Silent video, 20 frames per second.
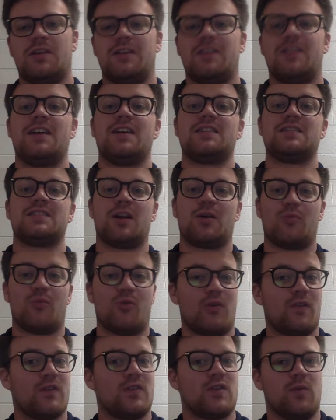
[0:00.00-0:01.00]
things that are
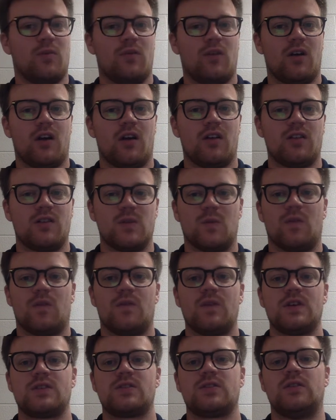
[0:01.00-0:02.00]
more
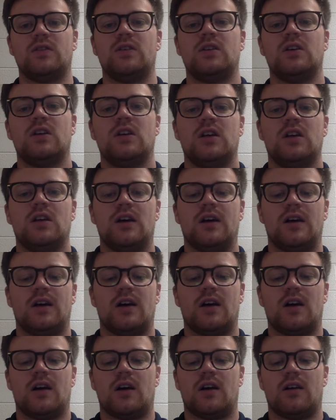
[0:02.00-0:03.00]
superficial,
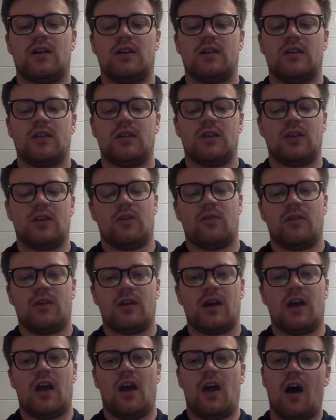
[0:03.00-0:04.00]

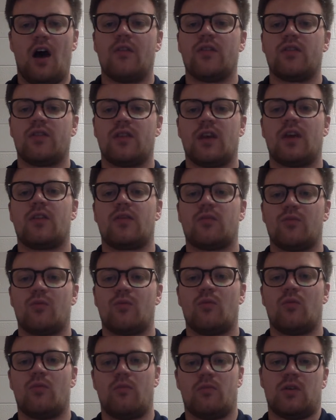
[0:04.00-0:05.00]
obviously, as,
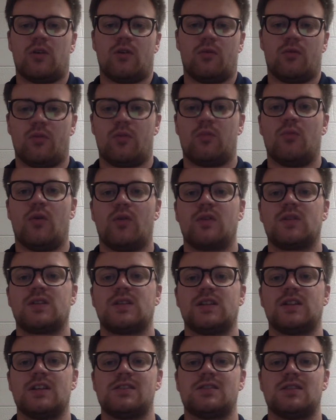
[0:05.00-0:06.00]
with most
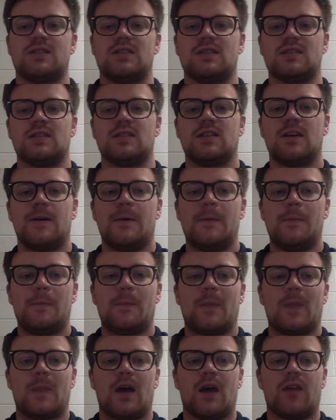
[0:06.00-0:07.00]
clinicians,
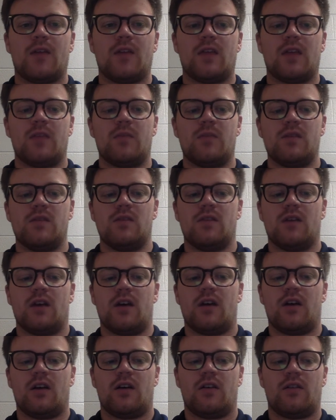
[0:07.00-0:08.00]
they'll be
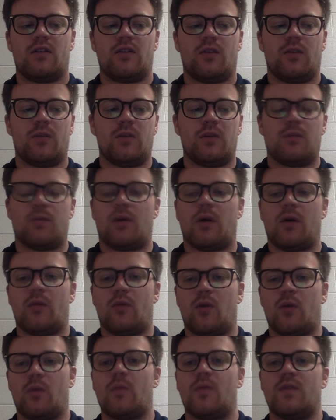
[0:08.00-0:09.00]
probably
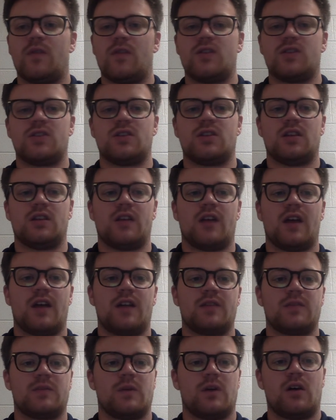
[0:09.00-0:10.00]
more proficient in that
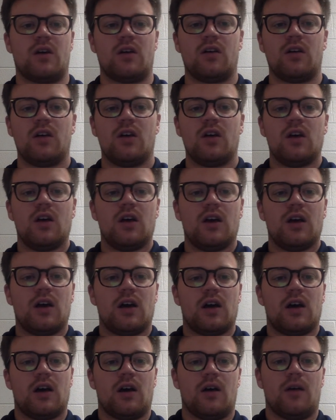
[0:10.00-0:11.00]
as well.
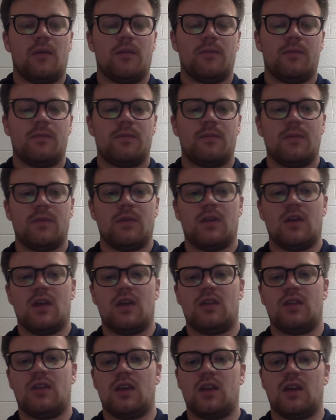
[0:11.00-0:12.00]
And
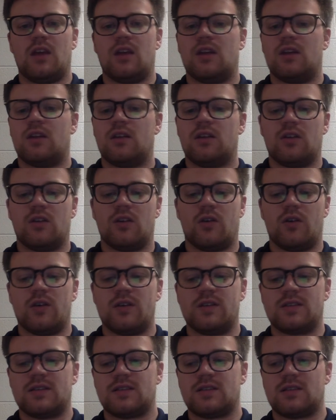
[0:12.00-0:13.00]
then,
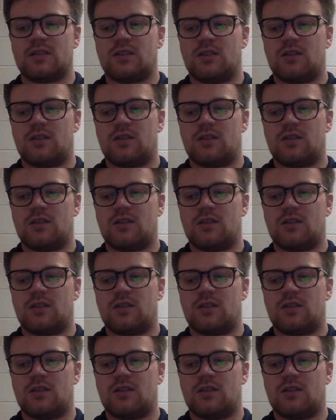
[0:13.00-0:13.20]
it's,